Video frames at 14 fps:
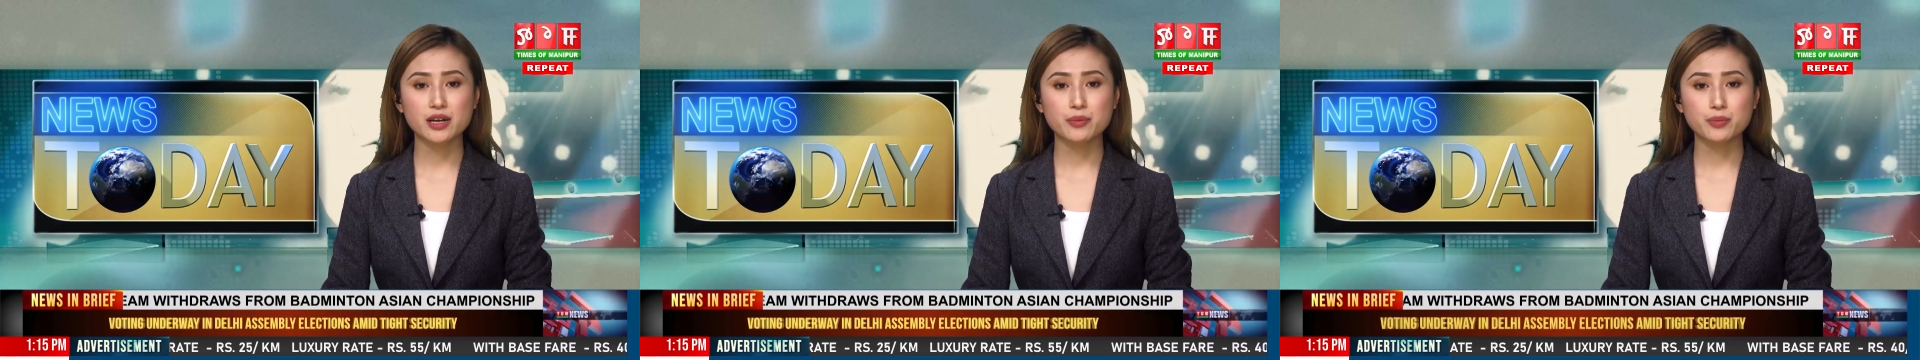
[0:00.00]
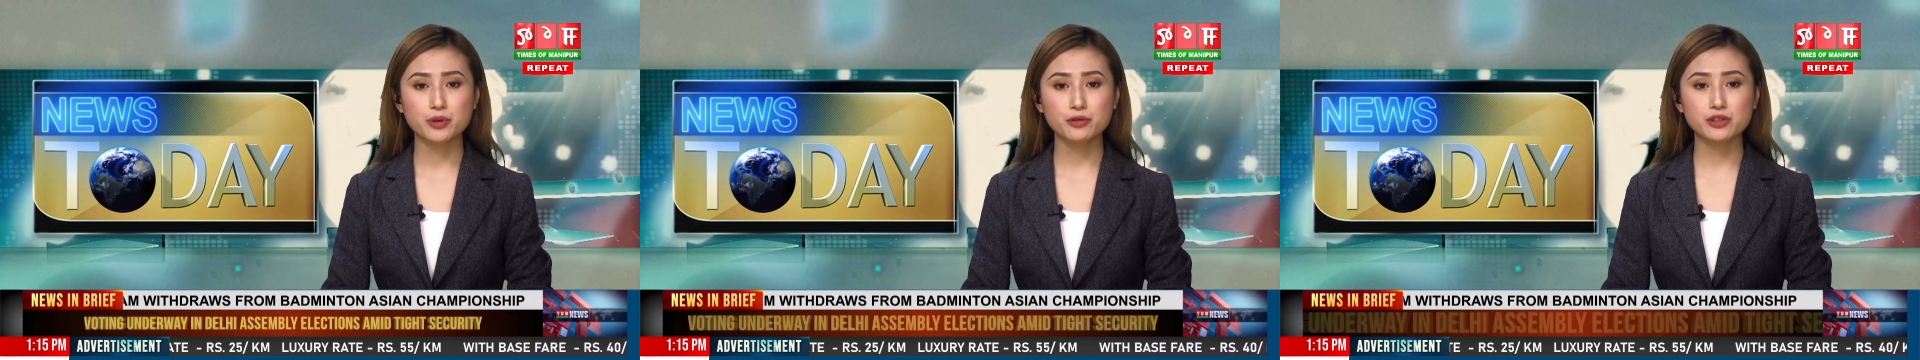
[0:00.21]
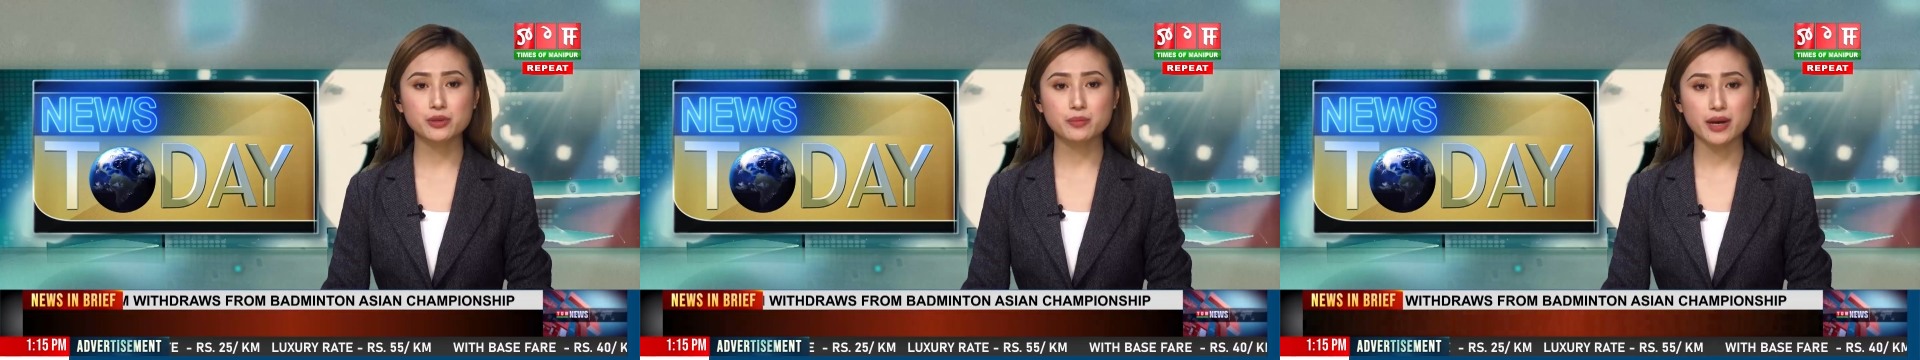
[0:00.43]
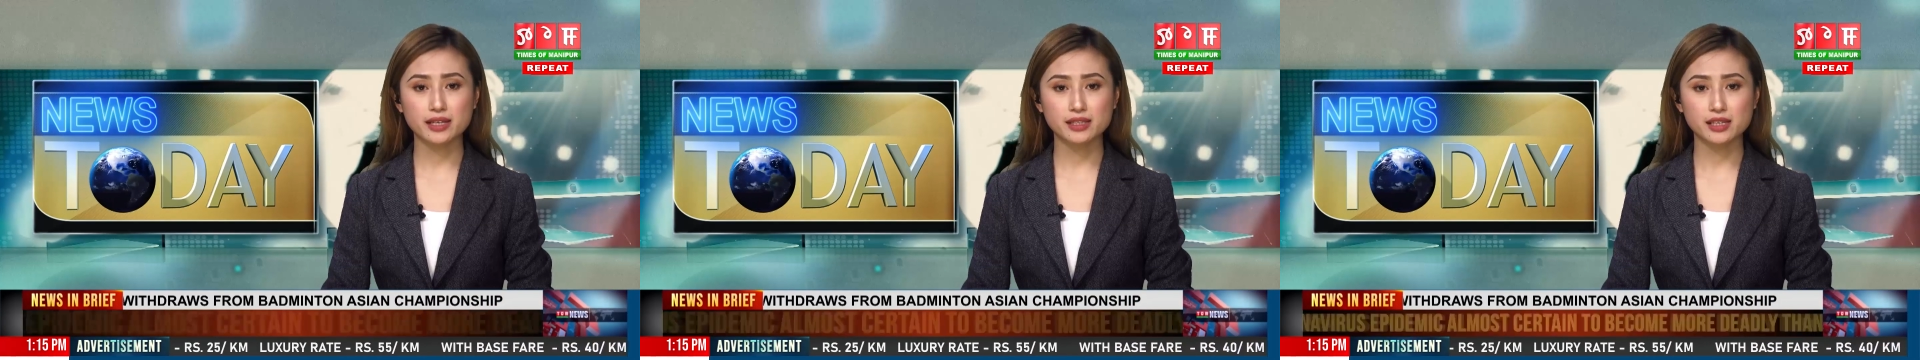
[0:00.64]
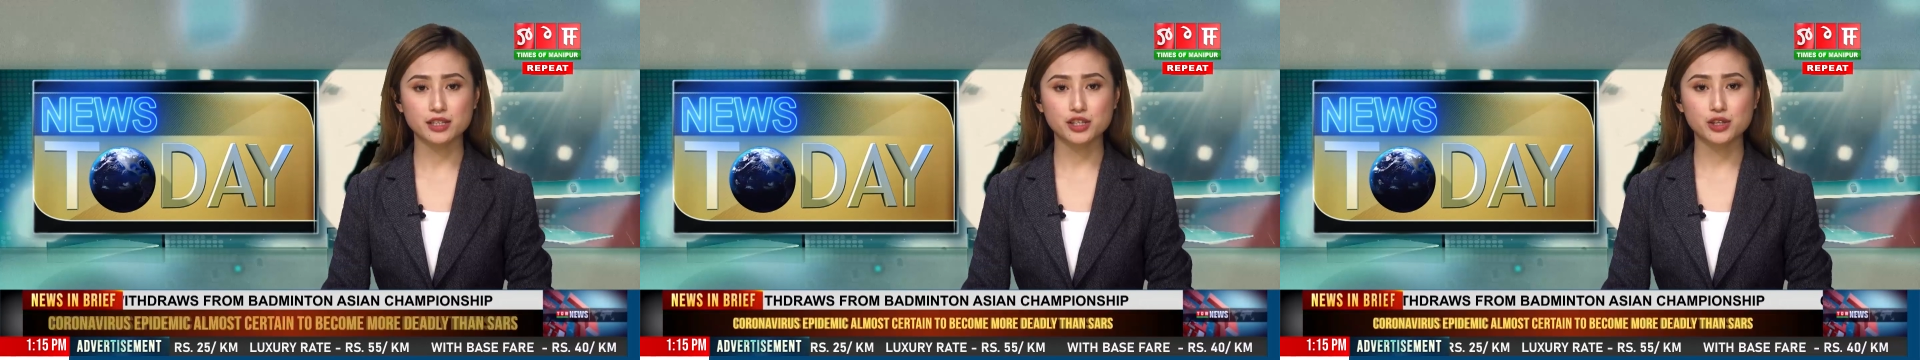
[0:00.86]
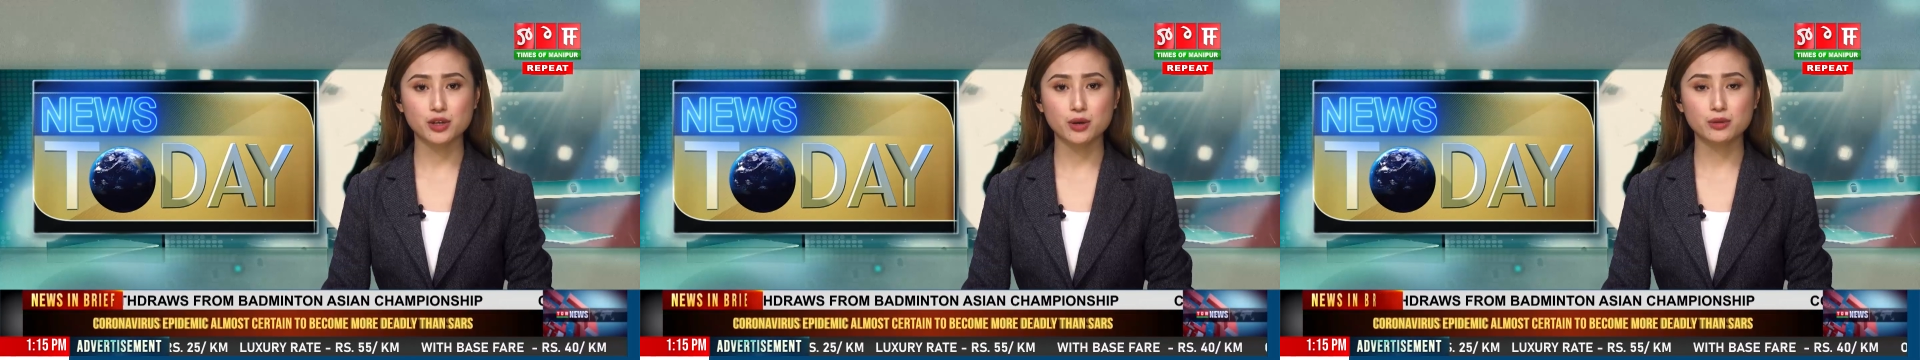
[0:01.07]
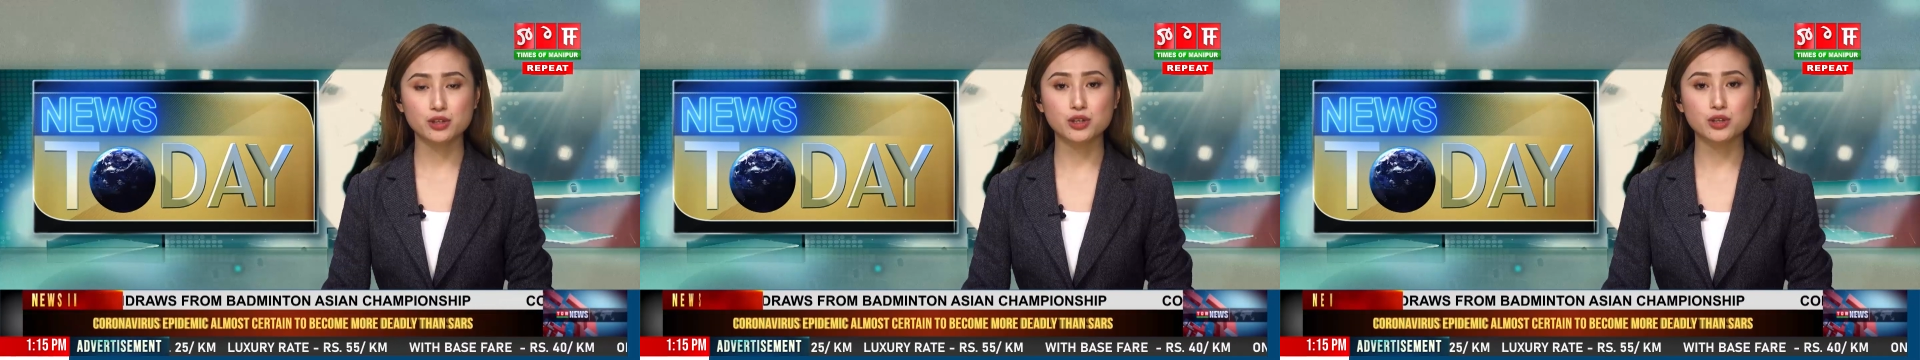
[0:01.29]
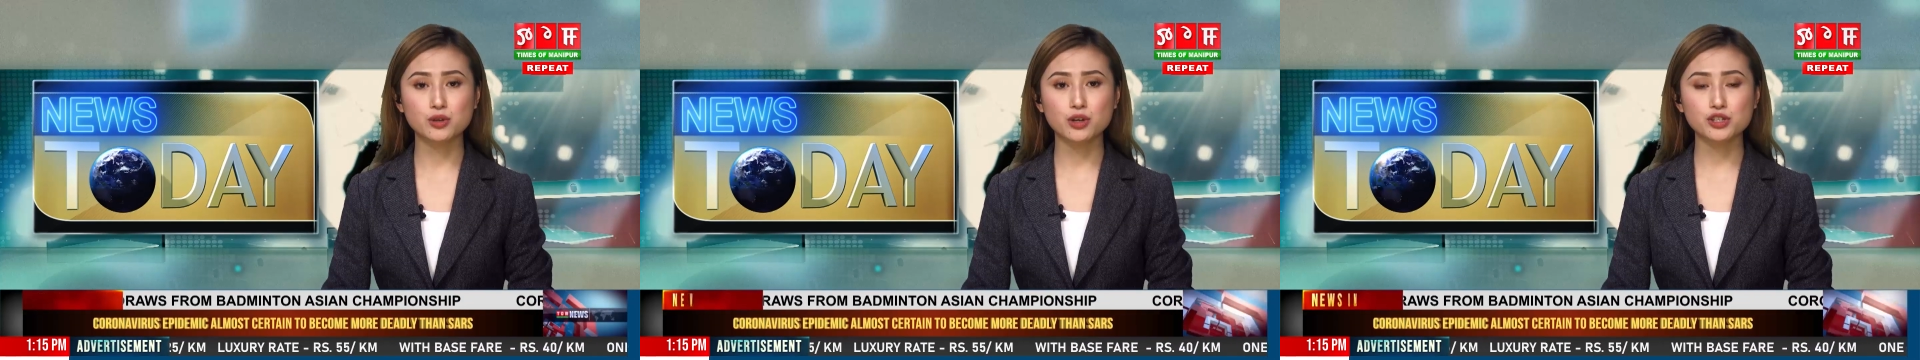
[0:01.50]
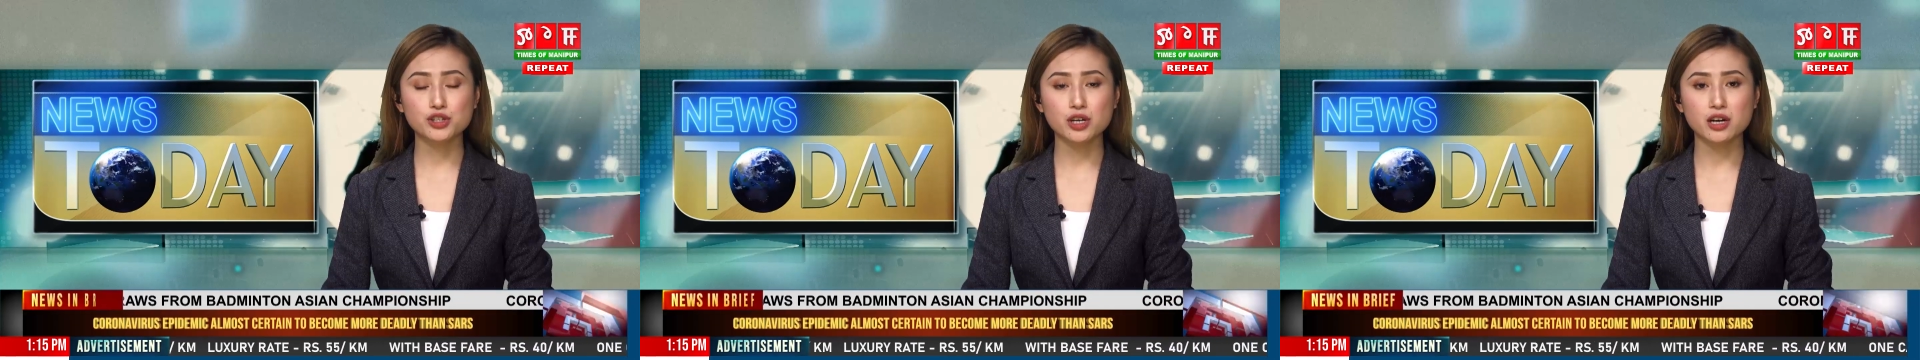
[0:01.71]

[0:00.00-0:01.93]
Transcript: improved batting show to notch